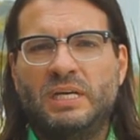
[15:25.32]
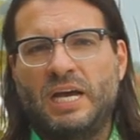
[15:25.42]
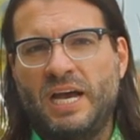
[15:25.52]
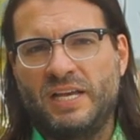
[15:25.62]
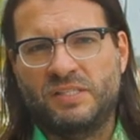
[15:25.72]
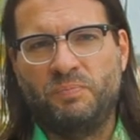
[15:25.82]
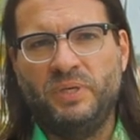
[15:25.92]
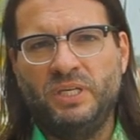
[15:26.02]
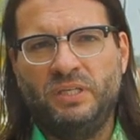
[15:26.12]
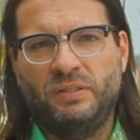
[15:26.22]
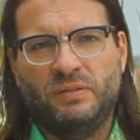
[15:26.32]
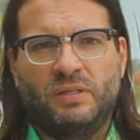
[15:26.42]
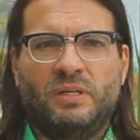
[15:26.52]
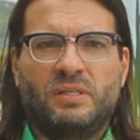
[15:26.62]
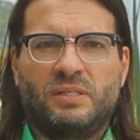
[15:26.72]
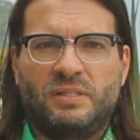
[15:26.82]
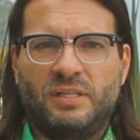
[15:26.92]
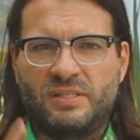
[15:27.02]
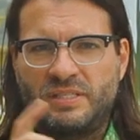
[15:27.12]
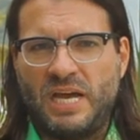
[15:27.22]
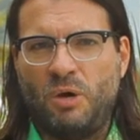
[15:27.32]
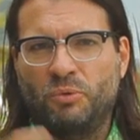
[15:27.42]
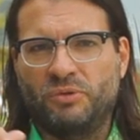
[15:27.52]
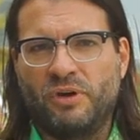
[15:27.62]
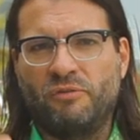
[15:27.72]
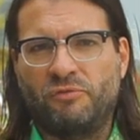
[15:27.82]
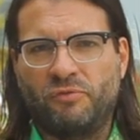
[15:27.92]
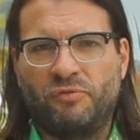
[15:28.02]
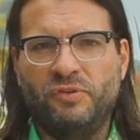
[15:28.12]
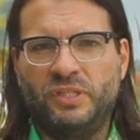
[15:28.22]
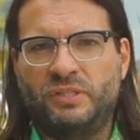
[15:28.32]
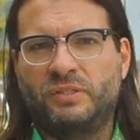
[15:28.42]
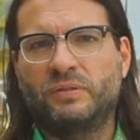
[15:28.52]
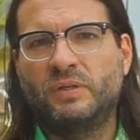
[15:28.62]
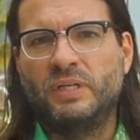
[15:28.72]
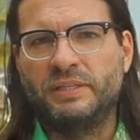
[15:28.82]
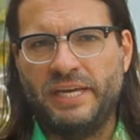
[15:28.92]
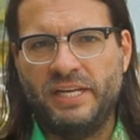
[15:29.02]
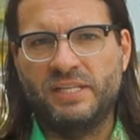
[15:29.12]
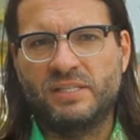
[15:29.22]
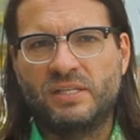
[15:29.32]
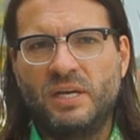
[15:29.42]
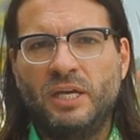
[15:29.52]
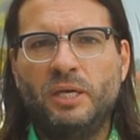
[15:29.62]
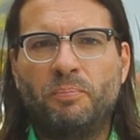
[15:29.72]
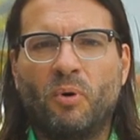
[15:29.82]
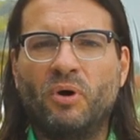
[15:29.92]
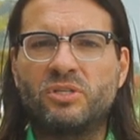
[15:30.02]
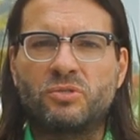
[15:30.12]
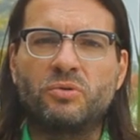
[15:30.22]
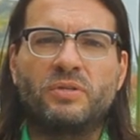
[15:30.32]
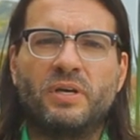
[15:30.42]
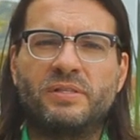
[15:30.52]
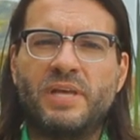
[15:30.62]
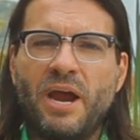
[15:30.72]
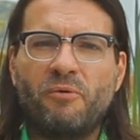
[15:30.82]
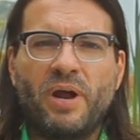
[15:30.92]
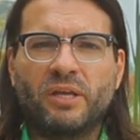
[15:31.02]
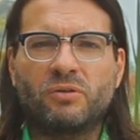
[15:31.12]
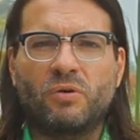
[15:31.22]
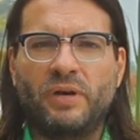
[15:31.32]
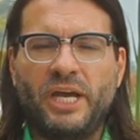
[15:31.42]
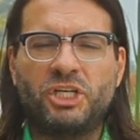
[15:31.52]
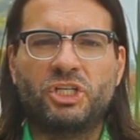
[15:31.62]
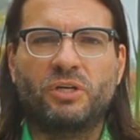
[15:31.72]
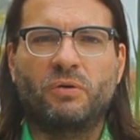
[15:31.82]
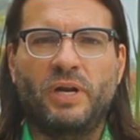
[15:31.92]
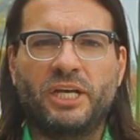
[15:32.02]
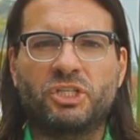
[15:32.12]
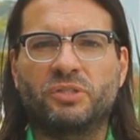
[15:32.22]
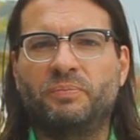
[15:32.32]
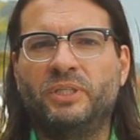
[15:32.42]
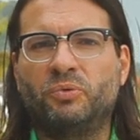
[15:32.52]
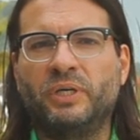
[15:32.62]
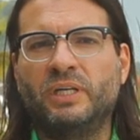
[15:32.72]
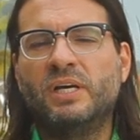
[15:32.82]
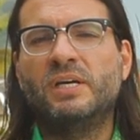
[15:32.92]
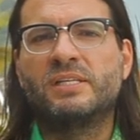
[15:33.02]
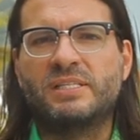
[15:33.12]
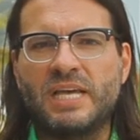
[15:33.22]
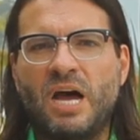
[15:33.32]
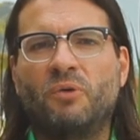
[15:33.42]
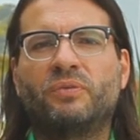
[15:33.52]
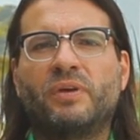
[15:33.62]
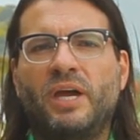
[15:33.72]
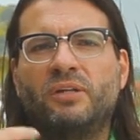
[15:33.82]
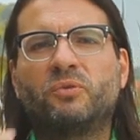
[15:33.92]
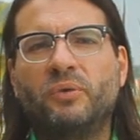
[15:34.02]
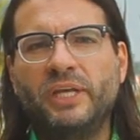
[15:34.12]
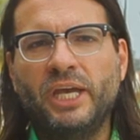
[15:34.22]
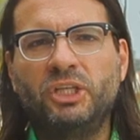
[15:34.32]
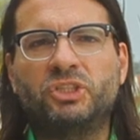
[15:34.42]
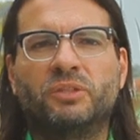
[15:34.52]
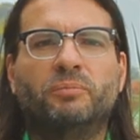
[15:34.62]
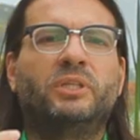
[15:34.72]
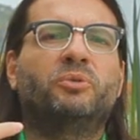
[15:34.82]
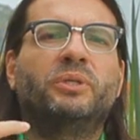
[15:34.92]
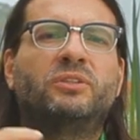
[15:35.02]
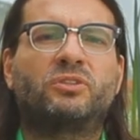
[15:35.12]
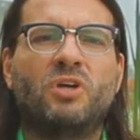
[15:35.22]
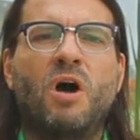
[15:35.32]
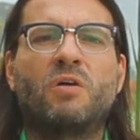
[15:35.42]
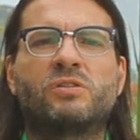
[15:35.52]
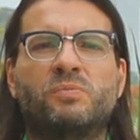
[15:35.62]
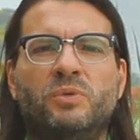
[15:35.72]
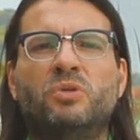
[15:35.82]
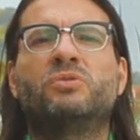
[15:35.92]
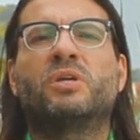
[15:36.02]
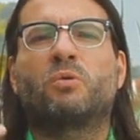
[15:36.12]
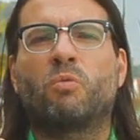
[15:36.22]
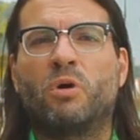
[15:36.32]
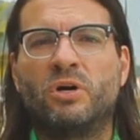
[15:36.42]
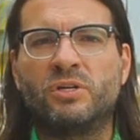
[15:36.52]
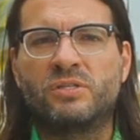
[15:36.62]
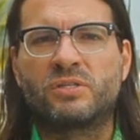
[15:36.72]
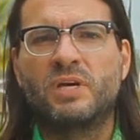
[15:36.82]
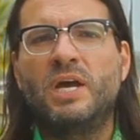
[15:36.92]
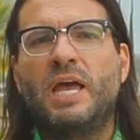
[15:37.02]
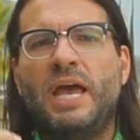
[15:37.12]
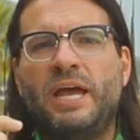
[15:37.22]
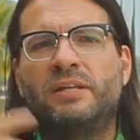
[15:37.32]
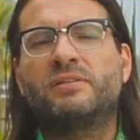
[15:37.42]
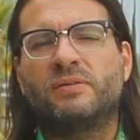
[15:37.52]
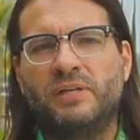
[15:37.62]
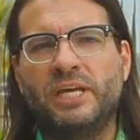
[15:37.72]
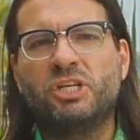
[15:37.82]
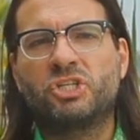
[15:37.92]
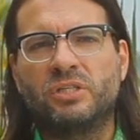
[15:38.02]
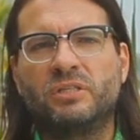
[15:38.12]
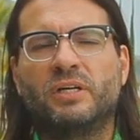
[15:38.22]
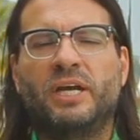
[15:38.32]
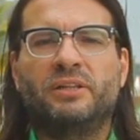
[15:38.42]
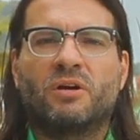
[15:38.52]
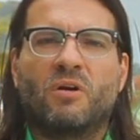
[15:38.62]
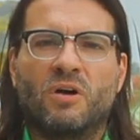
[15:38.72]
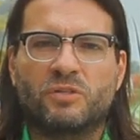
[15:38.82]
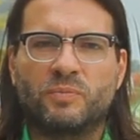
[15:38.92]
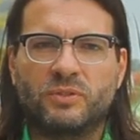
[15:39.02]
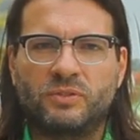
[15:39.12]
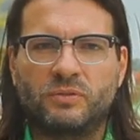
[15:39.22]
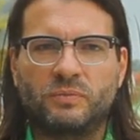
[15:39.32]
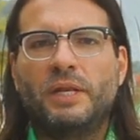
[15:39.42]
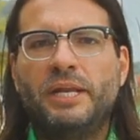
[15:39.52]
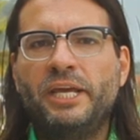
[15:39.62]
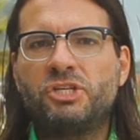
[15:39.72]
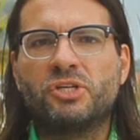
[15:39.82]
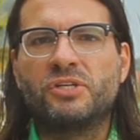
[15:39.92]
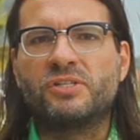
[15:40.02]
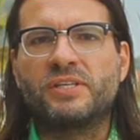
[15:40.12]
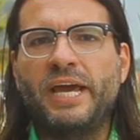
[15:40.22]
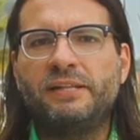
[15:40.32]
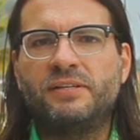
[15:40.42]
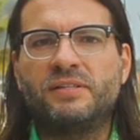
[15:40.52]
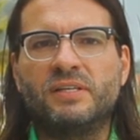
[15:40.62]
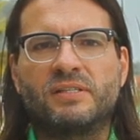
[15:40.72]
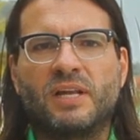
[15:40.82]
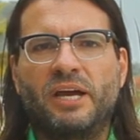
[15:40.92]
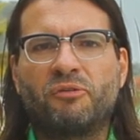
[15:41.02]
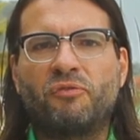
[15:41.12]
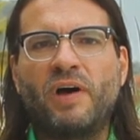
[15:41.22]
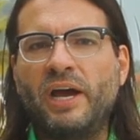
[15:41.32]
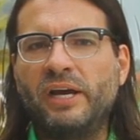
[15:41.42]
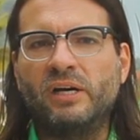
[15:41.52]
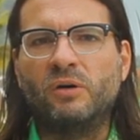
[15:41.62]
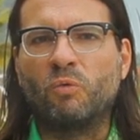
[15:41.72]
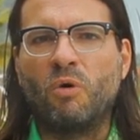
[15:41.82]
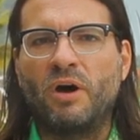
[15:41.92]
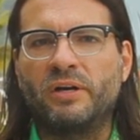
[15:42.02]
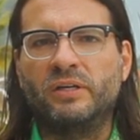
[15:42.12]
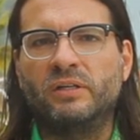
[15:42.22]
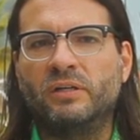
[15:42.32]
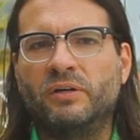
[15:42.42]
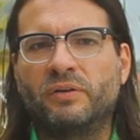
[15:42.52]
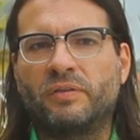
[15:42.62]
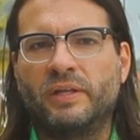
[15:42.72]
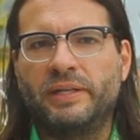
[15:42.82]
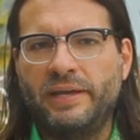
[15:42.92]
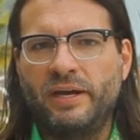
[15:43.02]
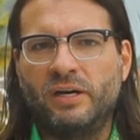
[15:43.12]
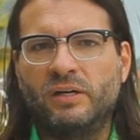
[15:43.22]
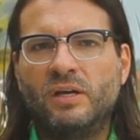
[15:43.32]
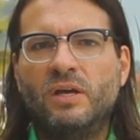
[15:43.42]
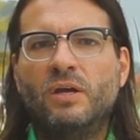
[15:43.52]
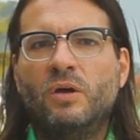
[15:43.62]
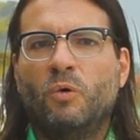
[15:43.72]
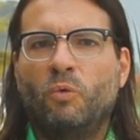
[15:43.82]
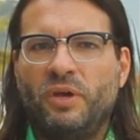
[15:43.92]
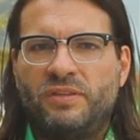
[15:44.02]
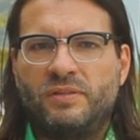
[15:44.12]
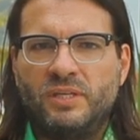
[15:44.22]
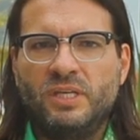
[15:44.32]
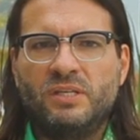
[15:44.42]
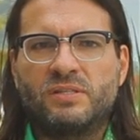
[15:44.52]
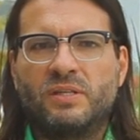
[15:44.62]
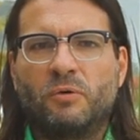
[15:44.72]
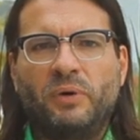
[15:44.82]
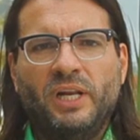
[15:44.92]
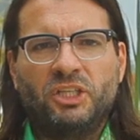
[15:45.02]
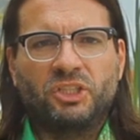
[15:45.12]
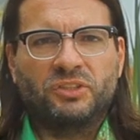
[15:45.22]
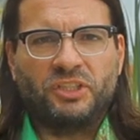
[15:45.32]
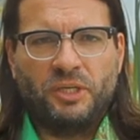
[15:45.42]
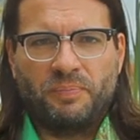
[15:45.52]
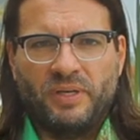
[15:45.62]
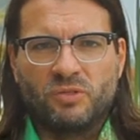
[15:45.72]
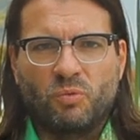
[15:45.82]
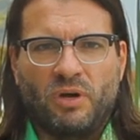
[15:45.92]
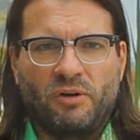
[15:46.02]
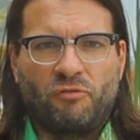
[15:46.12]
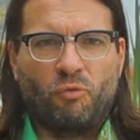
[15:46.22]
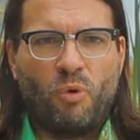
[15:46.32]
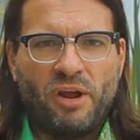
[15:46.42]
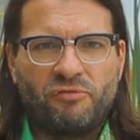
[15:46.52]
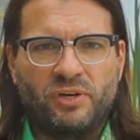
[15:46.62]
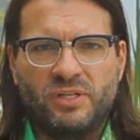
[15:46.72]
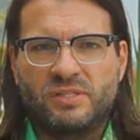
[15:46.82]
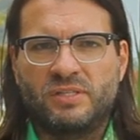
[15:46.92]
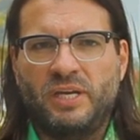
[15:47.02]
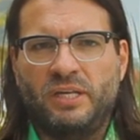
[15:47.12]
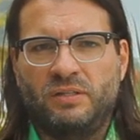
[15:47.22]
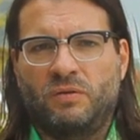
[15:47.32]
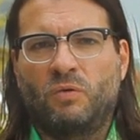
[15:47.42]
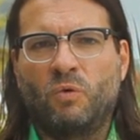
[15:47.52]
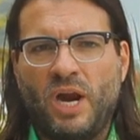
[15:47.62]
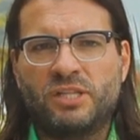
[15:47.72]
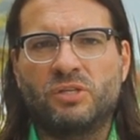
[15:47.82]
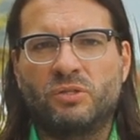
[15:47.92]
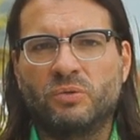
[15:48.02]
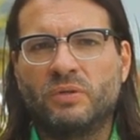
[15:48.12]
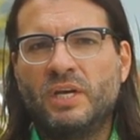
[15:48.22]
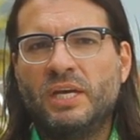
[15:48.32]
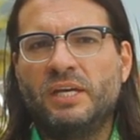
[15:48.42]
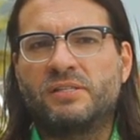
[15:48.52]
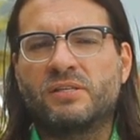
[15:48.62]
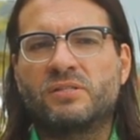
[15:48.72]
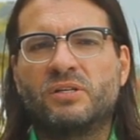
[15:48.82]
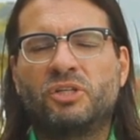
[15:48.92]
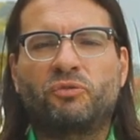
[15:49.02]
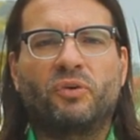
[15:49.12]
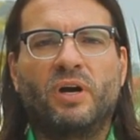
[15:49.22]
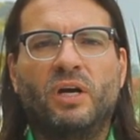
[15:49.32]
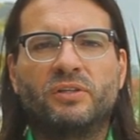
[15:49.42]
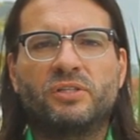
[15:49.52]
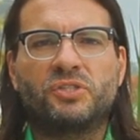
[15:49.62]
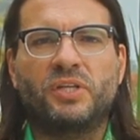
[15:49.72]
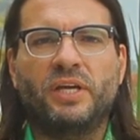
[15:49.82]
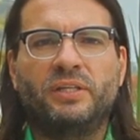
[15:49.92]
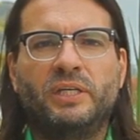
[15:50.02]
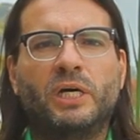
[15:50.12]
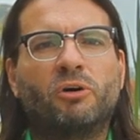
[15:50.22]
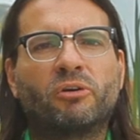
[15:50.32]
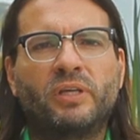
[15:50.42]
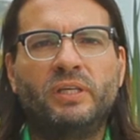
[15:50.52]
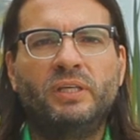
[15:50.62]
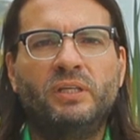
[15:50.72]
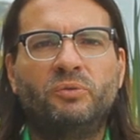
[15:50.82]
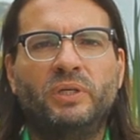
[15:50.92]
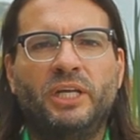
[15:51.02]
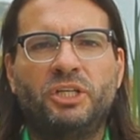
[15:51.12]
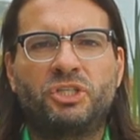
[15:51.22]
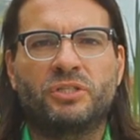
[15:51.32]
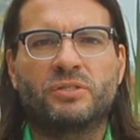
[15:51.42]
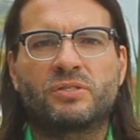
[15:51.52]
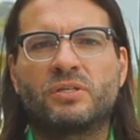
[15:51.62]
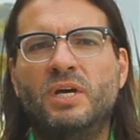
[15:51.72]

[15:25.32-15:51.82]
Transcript: as being the sound of feet. That is, he points to the direct connection between sound and creation, between songs, music, words, and nature and the cosmos. Nature's entities like fire, water, earth, and air. With these, the relationship is one of reverence and gratitude. It's a search for understanding our key relations